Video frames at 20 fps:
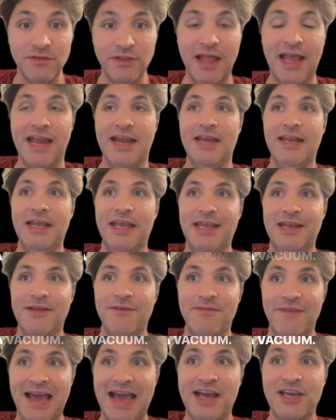light in a
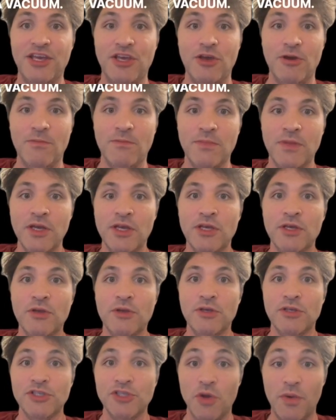vacuum.
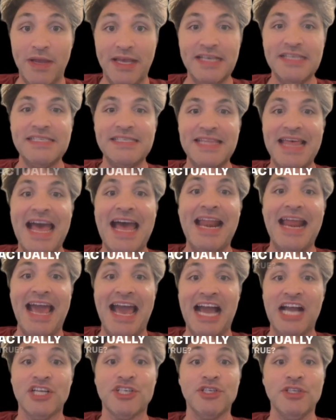So is that
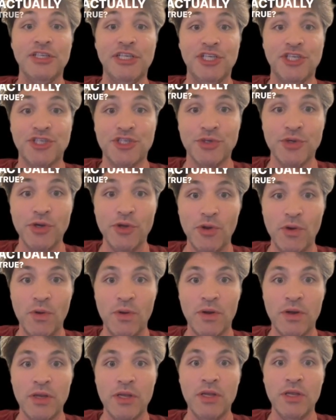actually true?
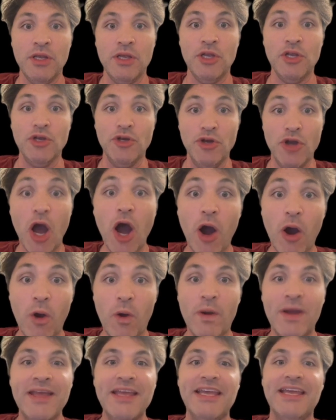
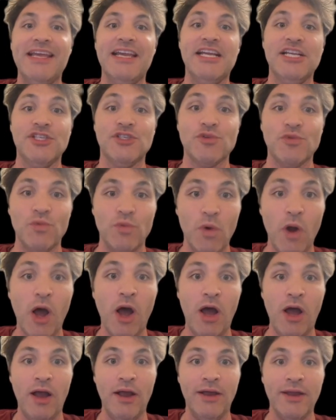No, it's
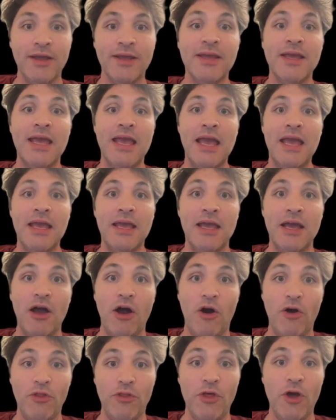wrong.
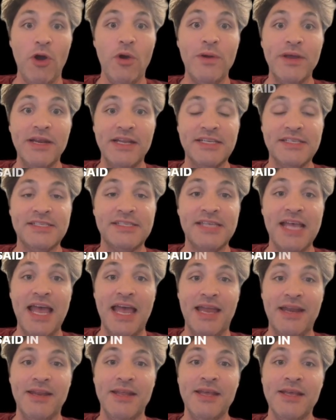Although it is
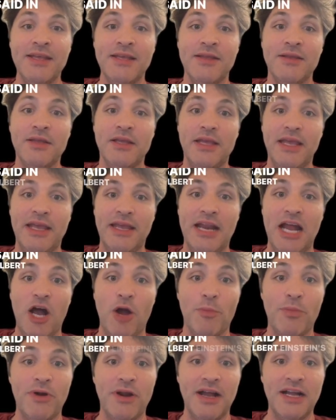said in
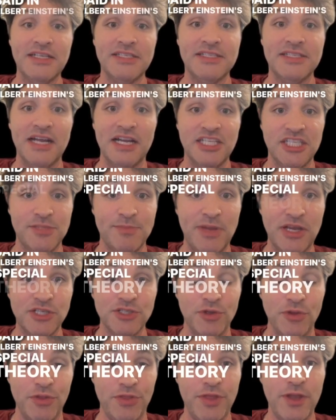Albert Einstein's
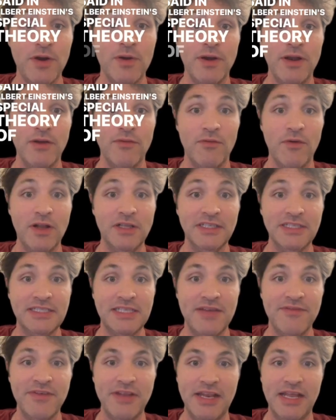special theory of
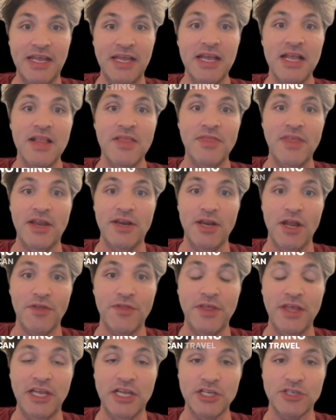relativity that
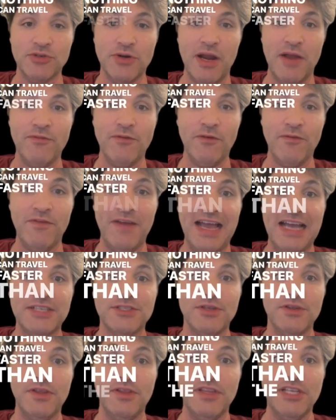nothing can travel
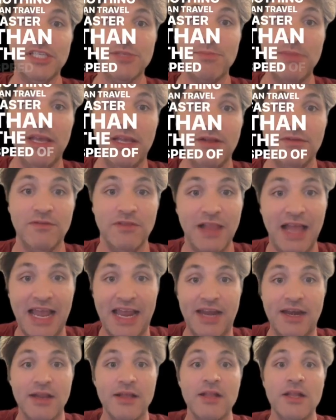faster than the speed of light,